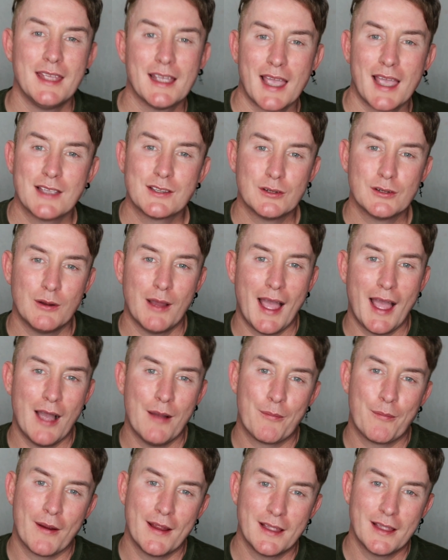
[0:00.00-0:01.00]
the occasional
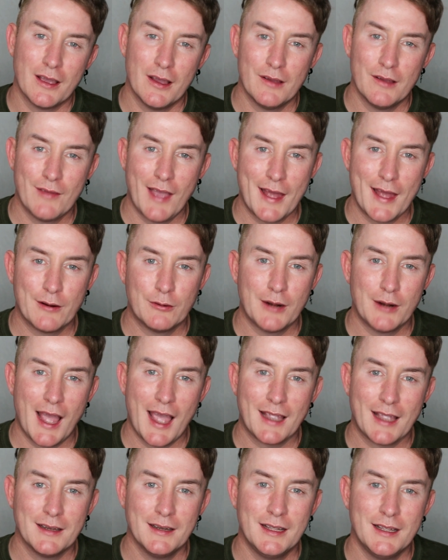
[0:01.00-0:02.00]
outbreak of adult
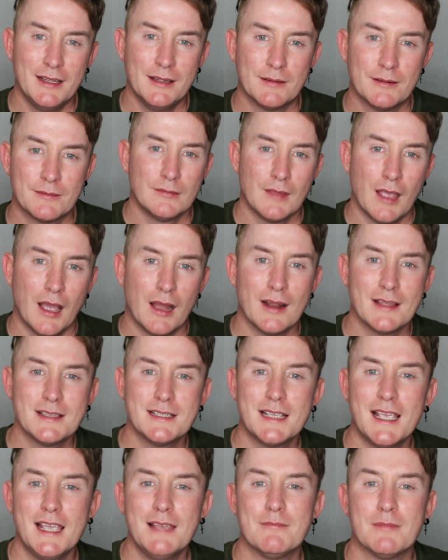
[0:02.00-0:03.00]
acne, I like
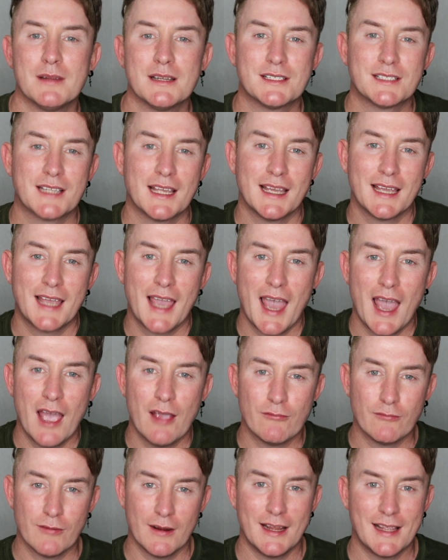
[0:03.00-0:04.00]
to keep my
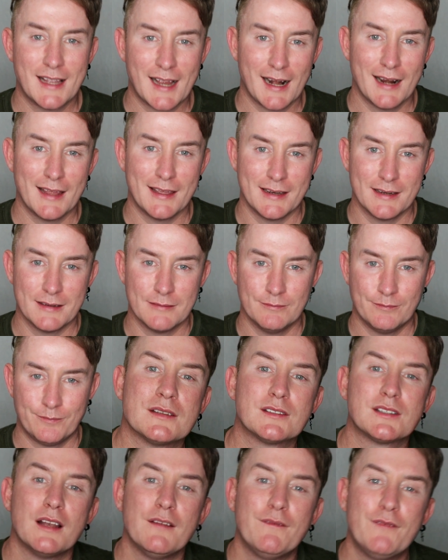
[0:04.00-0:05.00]
skincare really clean.
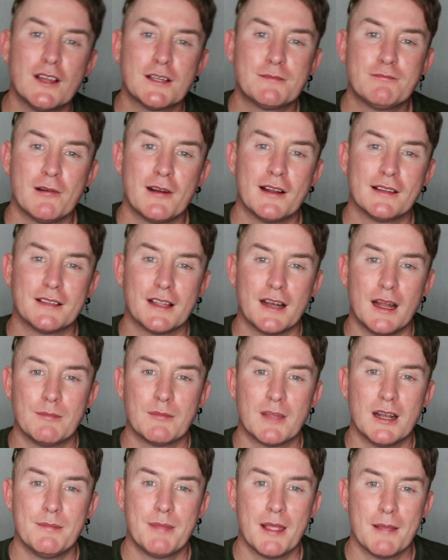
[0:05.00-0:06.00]
So the first product that
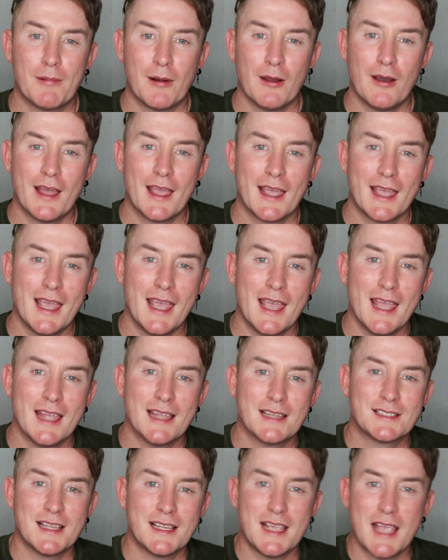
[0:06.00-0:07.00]
I'm going to be applying
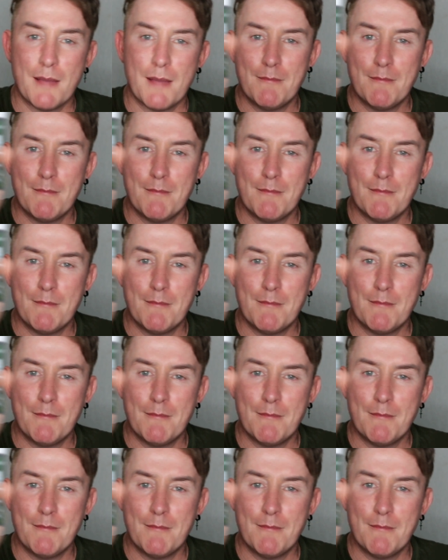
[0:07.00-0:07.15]
is the